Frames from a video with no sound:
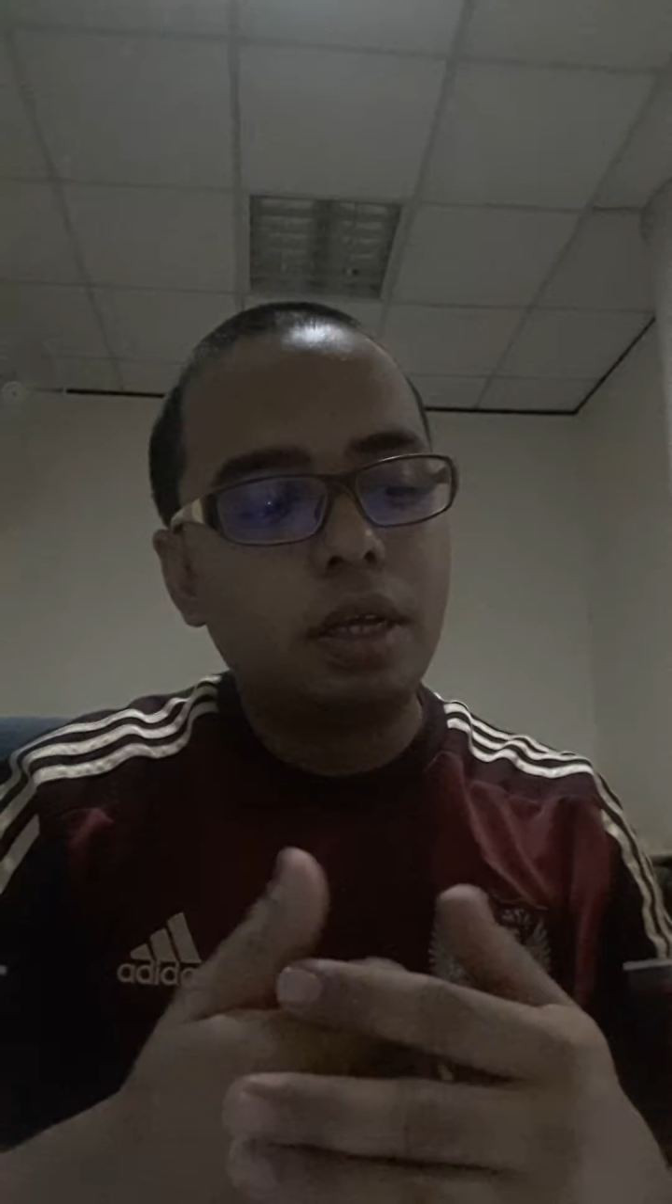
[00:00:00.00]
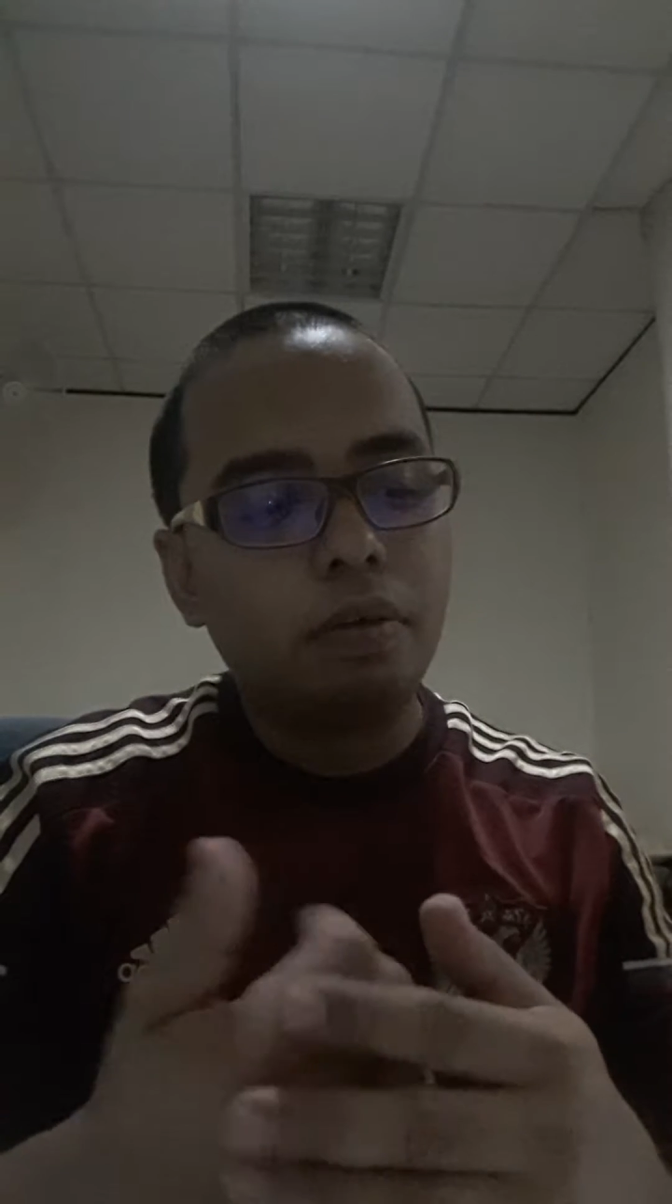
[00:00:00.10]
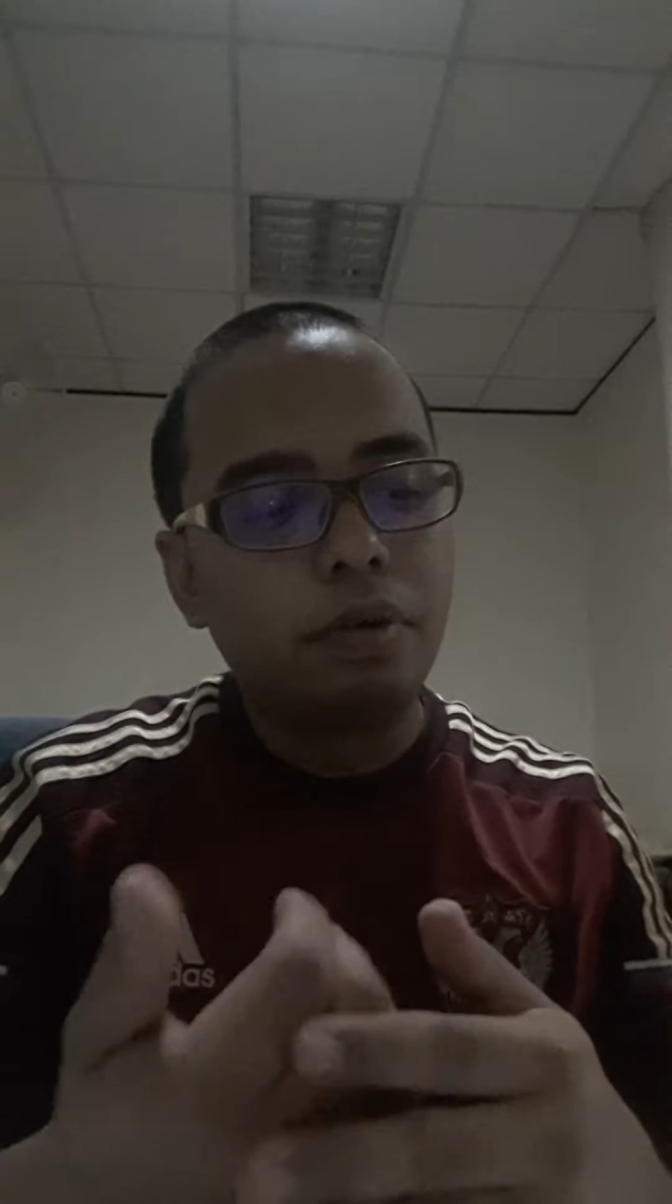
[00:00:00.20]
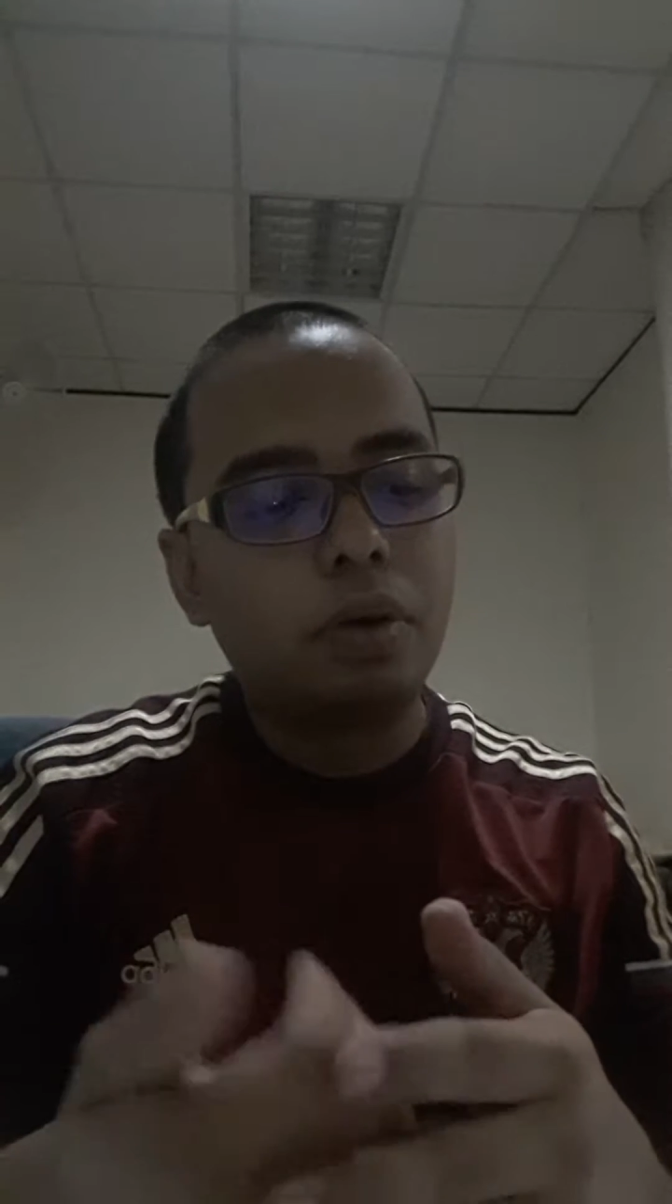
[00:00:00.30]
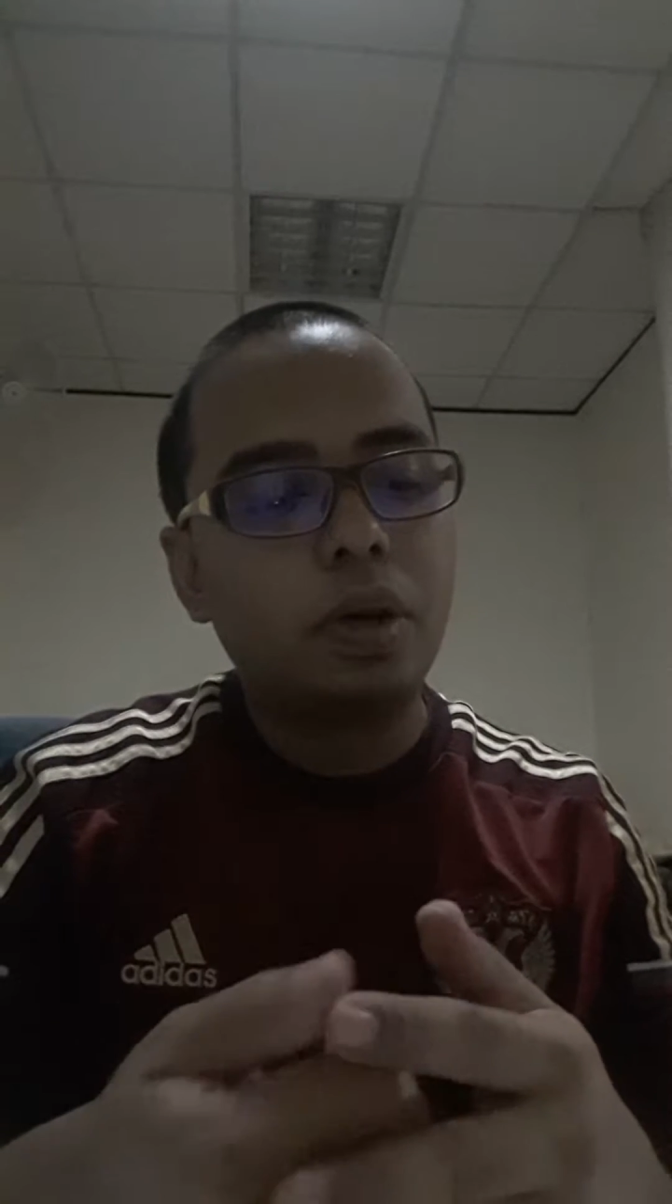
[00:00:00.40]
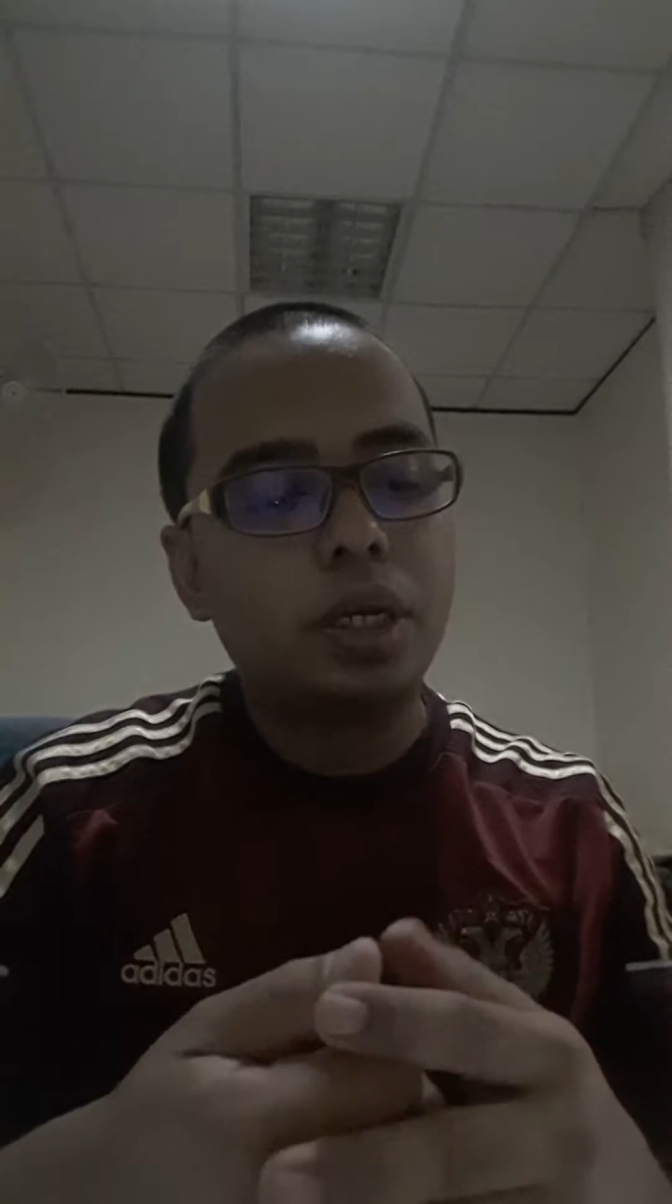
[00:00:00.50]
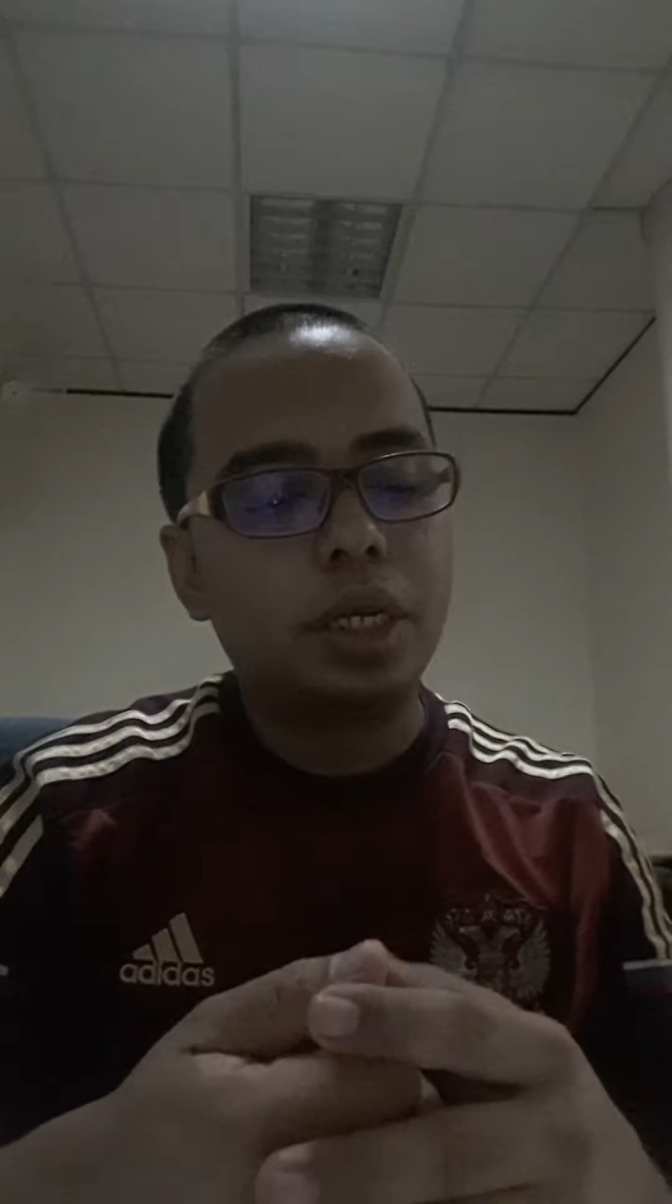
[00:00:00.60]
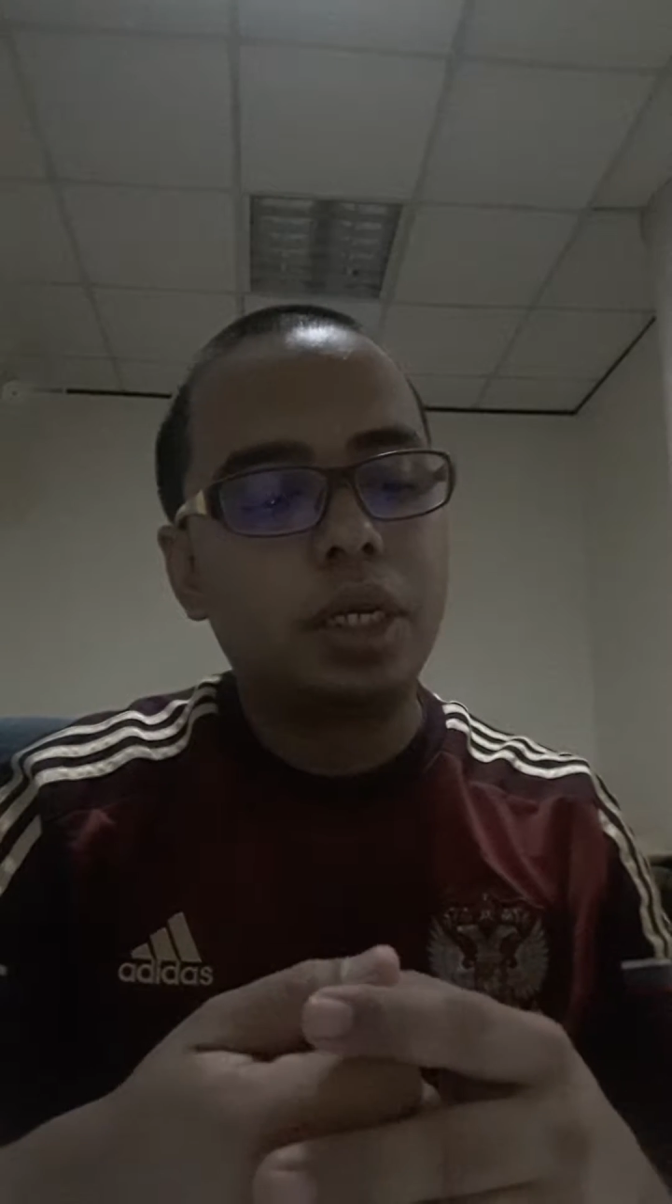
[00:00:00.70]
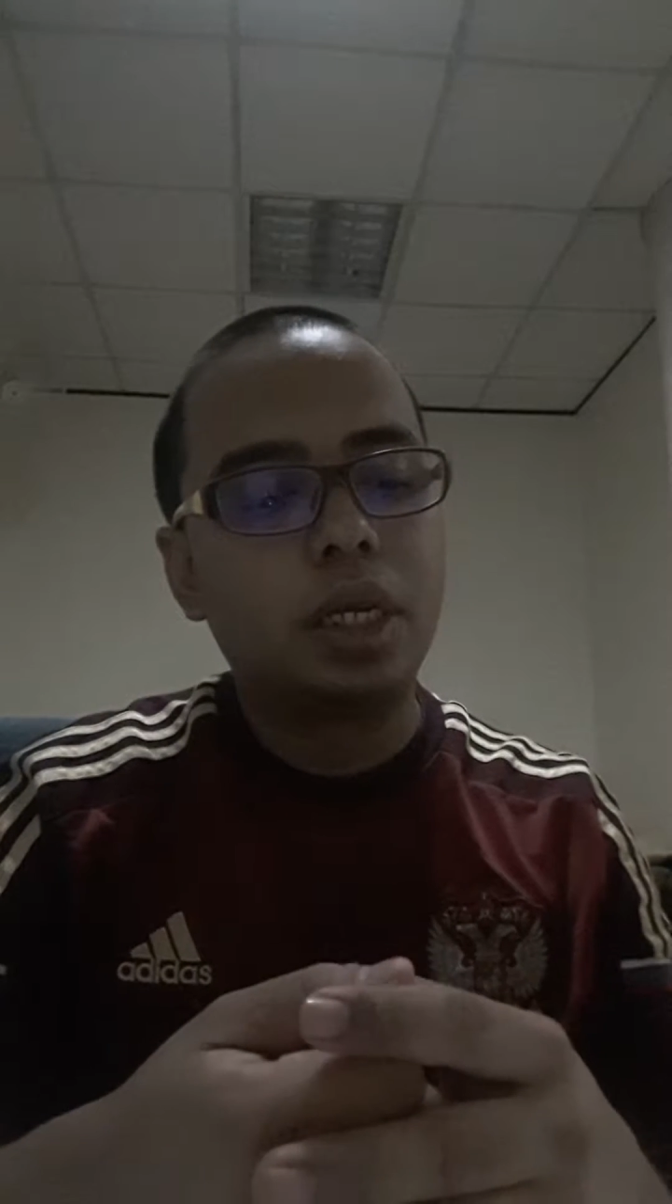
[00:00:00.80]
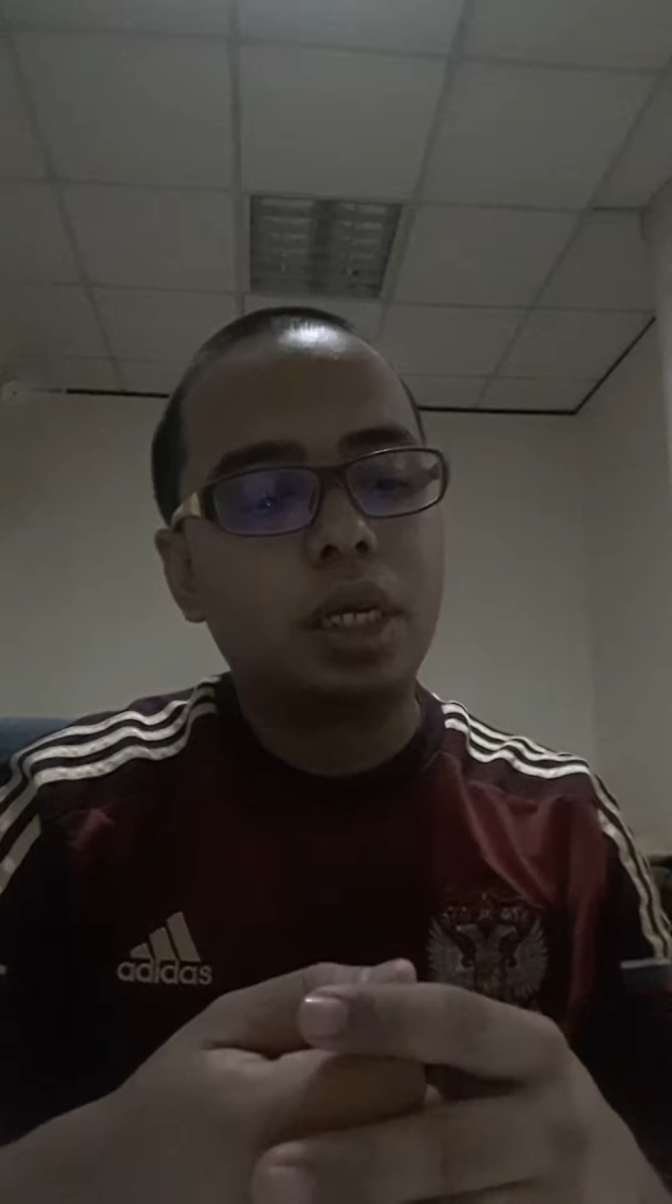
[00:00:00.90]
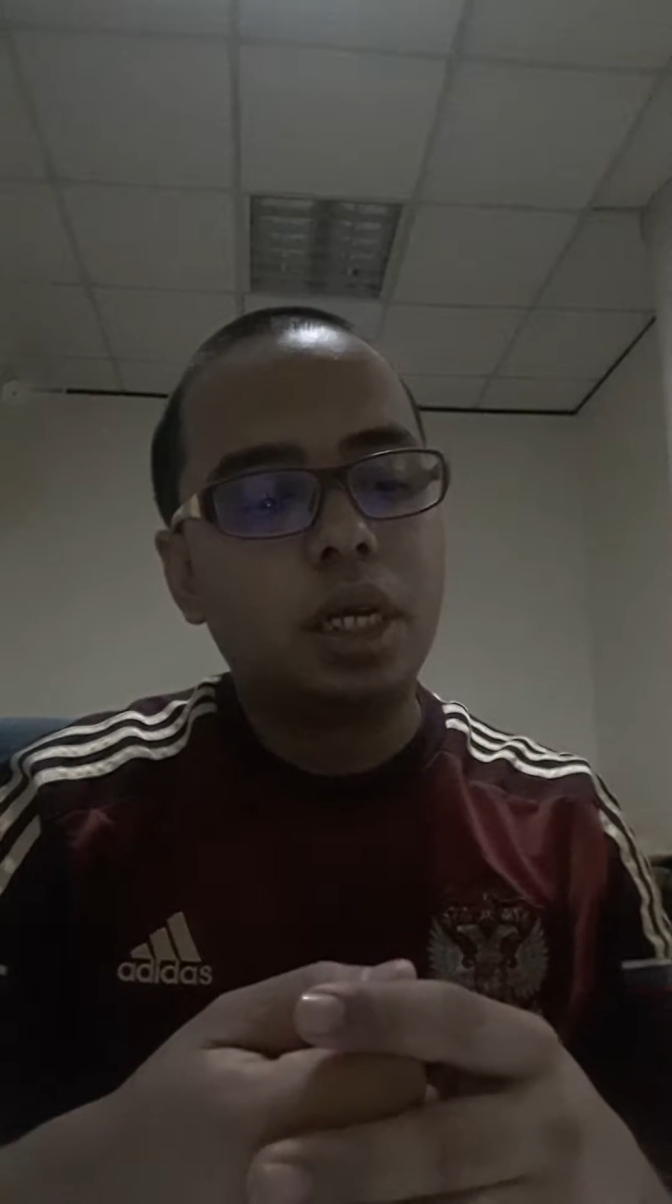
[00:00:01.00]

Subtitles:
evacuation,